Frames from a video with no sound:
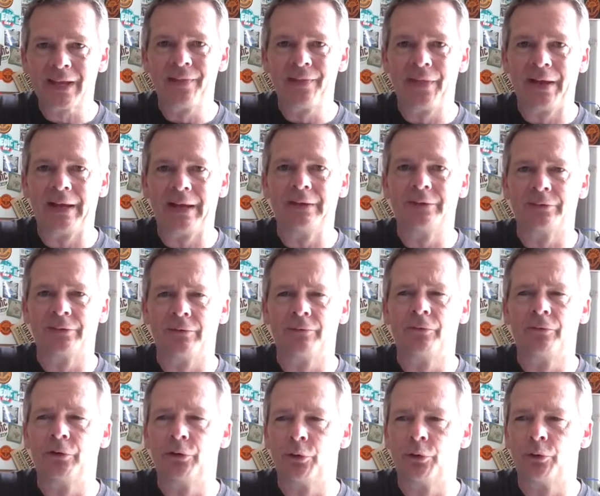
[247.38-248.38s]
That is a
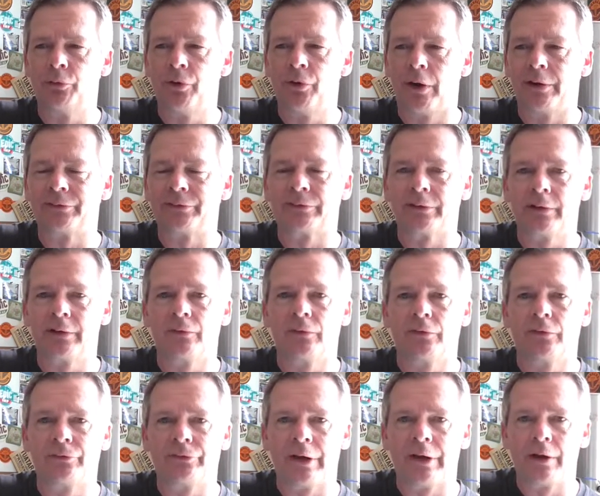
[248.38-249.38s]
real nice level
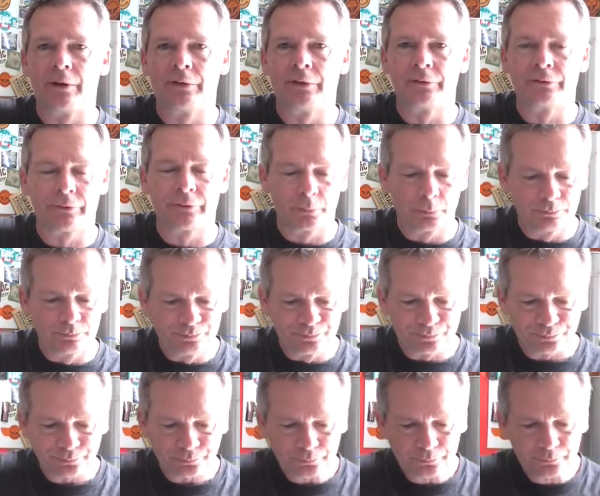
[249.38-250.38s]
of sourness.
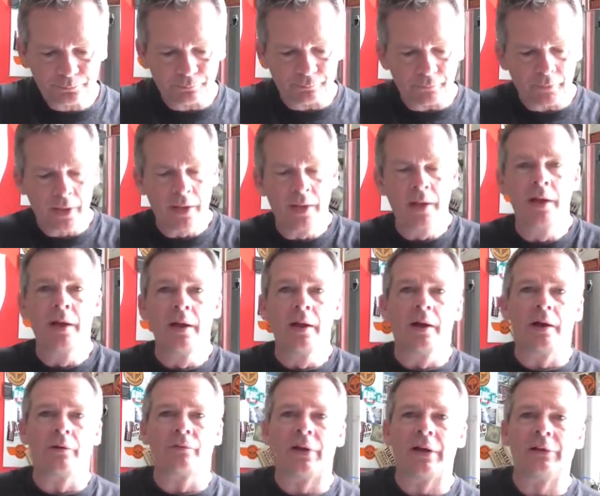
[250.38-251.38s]

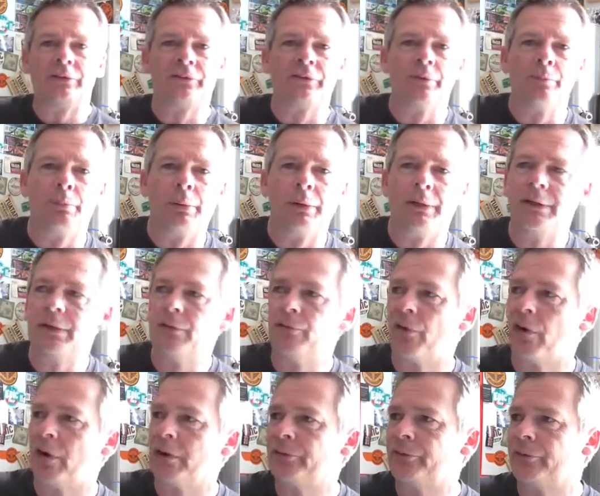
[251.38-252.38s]
I've had some Berliner
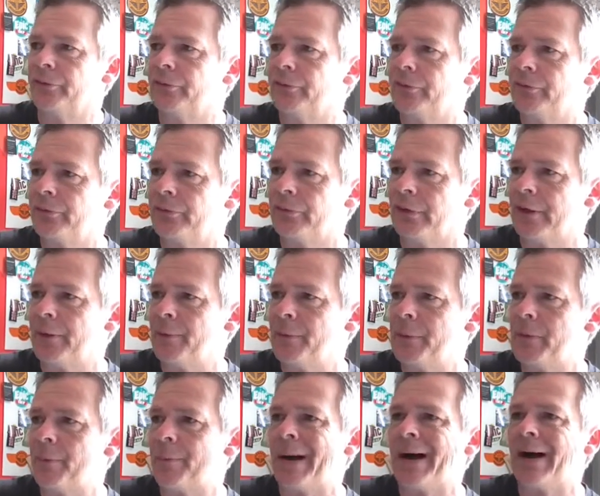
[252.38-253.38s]
Weisses
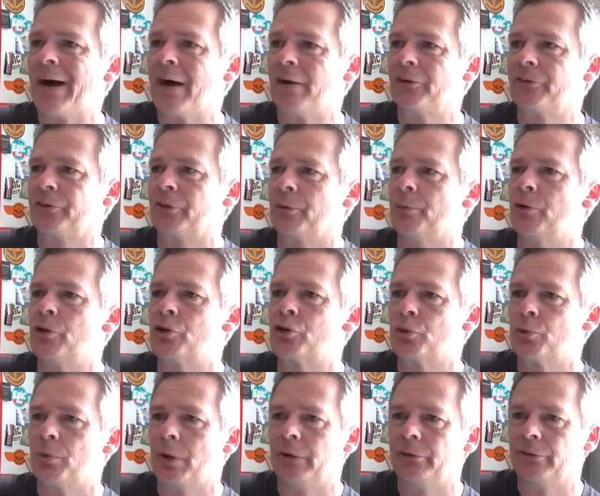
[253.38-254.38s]
in the past,
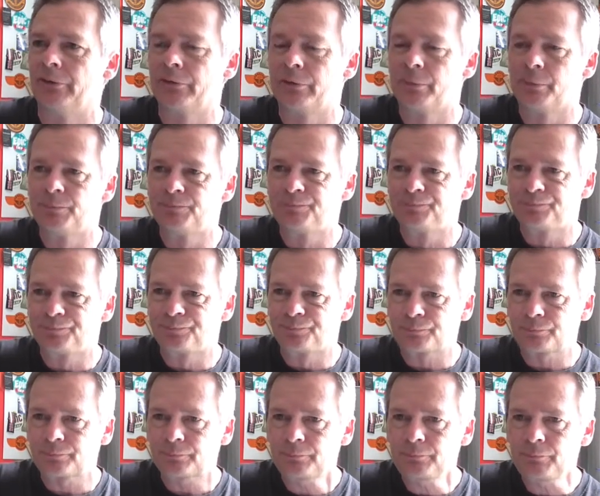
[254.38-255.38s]
commercial ones,
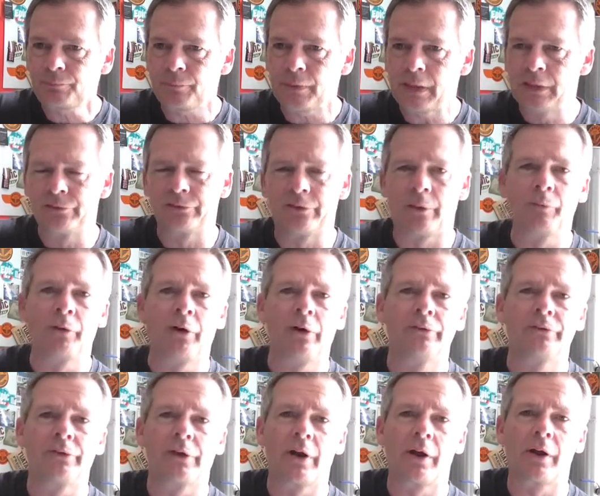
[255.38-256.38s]
and
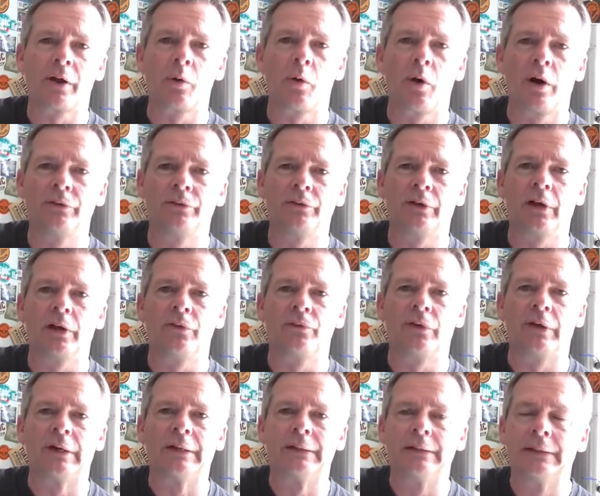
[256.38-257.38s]
sometimes they don't quite
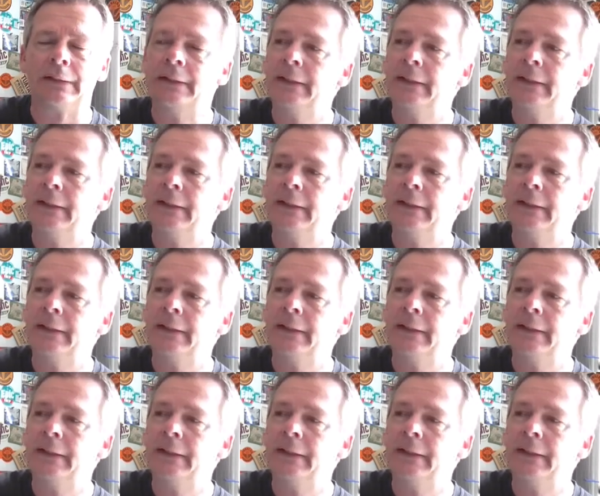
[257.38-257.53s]
deliver